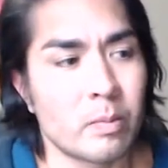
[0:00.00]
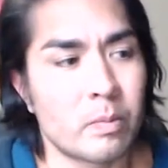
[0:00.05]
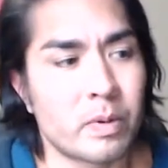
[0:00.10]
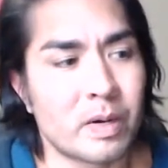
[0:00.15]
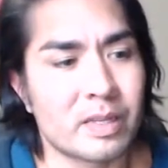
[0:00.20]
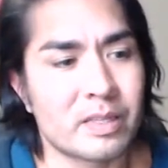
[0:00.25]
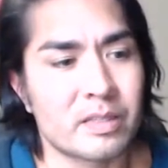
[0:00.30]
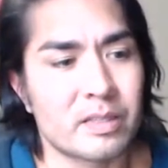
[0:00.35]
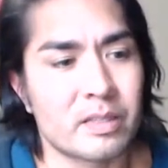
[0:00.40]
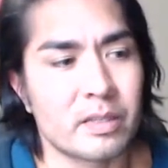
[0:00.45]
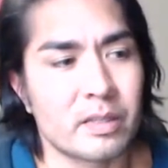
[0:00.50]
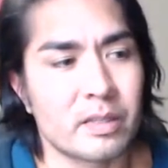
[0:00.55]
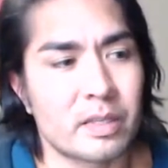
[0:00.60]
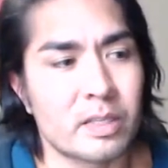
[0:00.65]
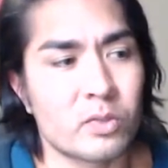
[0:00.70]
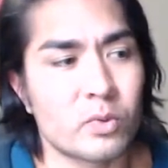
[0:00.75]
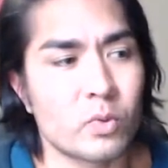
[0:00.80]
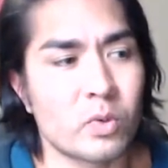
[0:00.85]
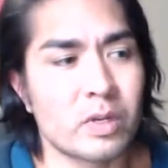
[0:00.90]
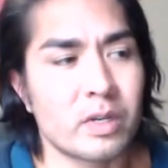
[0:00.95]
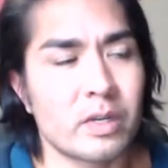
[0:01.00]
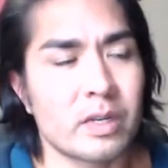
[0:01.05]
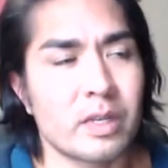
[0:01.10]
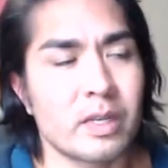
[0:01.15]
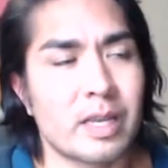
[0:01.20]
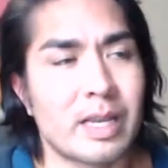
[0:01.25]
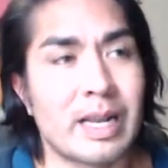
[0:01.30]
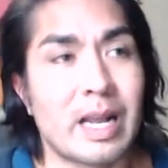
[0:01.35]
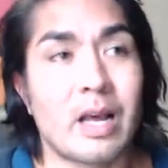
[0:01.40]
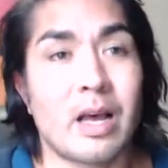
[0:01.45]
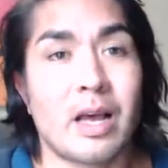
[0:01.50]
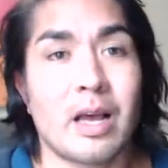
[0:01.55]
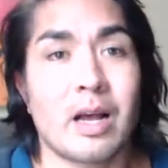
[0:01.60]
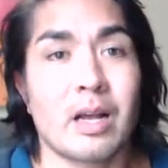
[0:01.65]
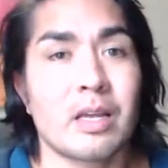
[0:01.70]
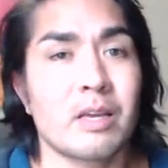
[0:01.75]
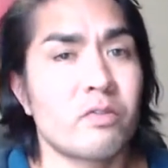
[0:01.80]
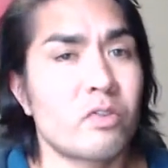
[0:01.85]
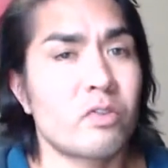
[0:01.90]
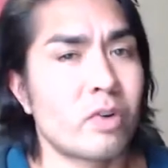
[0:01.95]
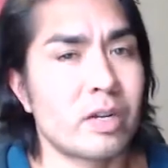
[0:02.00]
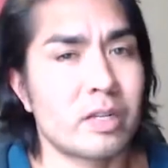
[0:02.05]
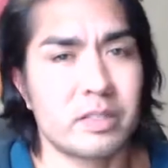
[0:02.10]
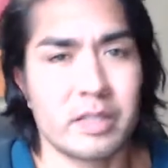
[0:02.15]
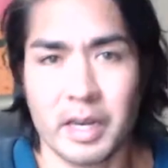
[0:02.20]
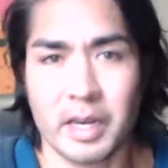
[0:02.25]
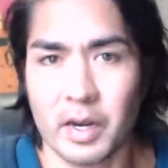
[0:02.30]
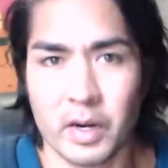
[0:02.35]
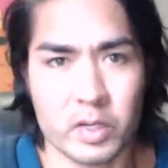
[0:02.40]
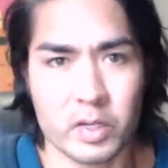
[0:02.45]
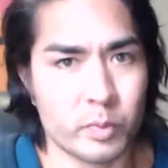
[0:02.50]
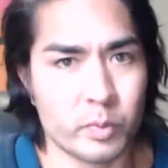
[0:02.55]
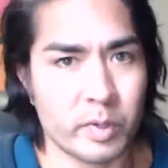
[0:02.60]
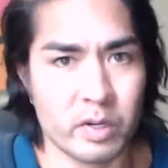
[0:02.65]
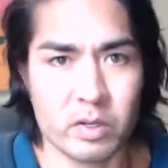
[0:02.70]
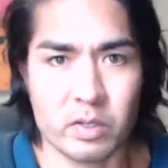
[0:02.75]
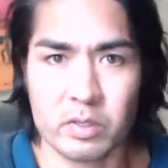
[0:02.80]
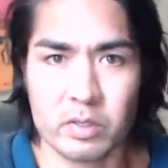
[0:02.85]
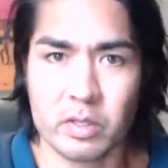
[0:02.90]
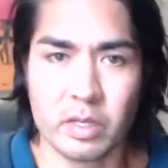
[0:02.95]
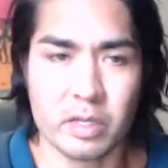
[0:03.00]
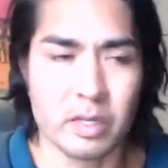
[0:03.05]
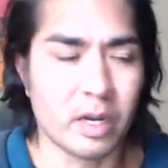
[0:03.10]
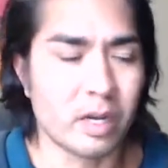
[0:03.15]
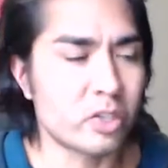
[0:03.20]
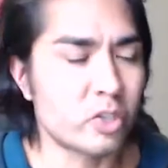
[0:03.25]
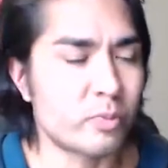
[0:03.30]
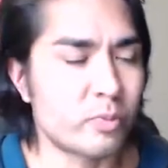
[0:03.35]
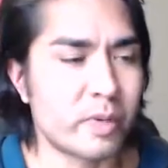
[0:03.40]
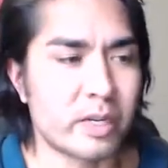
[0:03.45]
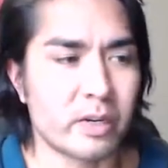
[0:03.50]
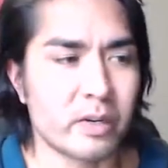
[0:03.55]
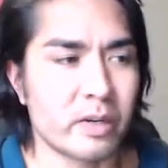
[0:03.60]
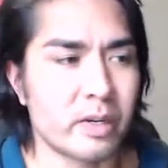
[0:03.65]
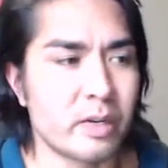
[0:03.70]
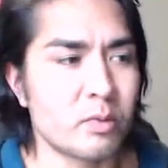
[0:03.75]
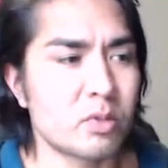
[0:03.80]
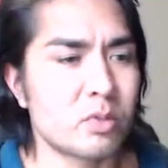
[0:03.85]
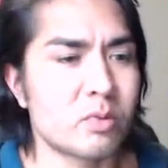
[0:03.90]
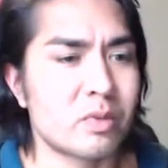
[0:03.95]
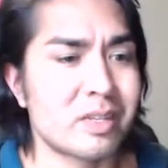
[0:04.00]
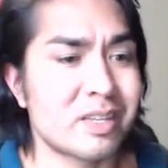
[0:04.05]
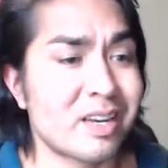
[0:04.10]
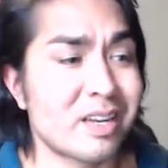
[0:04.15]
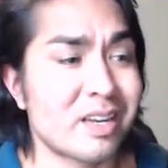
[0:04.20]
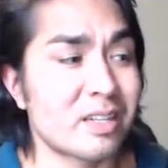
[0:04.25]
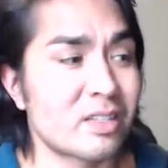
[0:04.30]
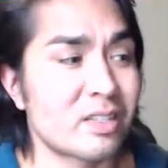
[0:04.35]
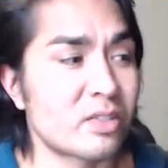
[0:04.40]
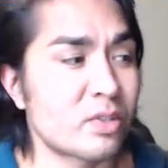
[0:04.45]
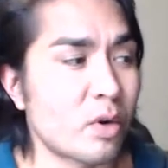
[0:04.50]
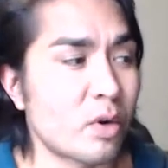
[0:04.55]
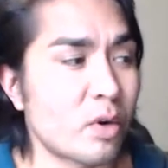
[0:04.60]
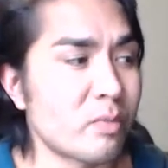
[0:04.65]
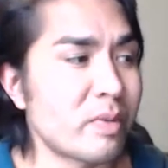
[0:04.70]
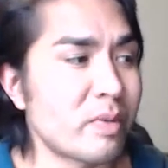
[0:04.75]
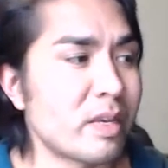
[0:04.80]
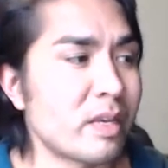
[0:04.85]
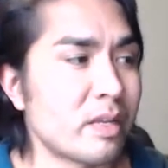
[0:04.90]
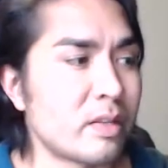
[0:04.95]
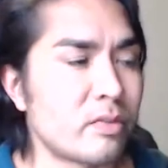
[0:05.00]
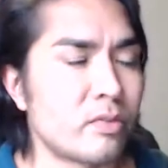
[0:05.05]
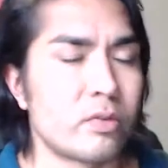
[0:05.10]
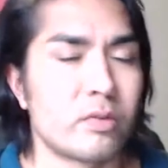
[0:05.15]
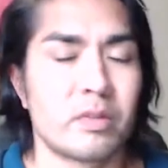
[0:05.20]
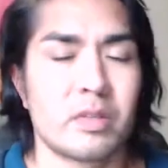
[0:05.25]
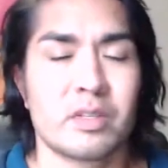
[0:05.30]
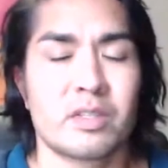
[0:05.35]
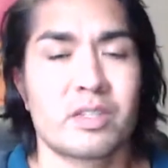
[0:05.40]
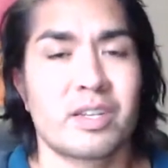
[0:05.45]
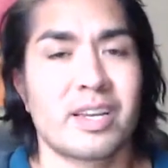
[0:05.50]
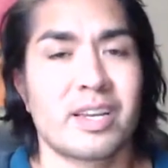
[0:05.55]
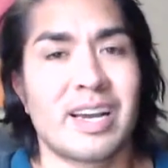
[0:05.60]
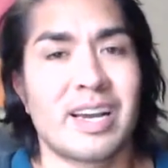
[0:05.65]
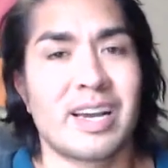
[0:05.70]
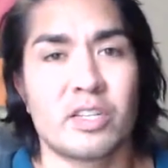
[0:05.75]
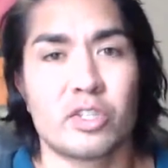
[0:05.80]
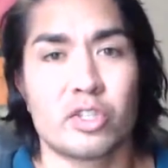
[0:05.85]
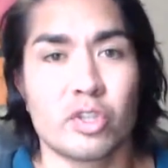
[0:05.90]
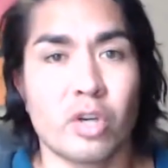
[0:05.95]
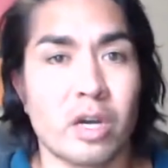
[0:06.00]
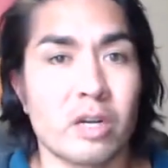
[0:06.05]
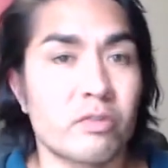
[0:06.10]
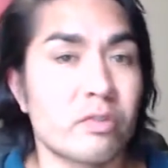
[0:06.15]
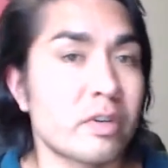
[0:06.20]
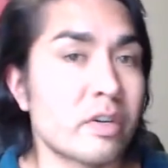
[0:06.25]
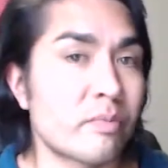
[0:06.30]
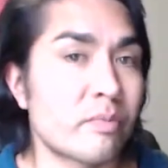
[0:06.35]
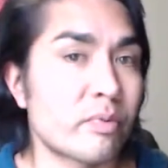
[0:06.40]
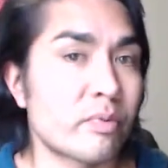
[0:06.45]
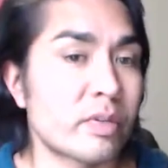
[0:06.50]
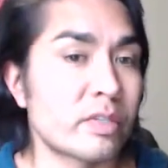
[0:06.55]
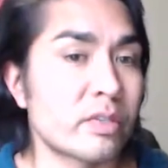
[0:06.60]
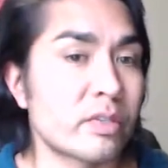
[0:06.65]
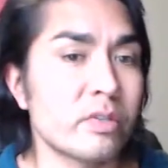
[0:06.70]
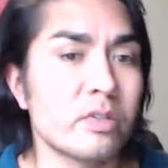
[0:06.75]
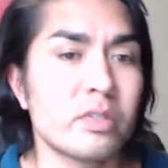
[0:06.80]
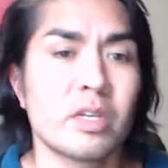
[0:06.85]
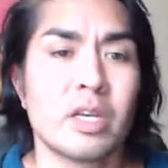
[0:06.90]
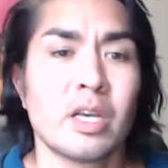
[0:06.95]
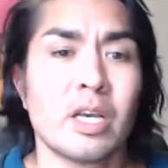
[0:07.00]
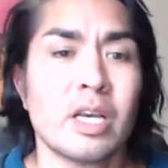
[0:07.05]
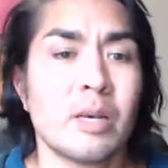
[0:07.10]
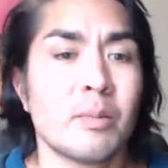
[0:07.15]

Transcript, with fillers: But this one, and I'll, I'll give credit to Eric Spears, the college picker. He was the one that kind of started me into this kind of genre of printers.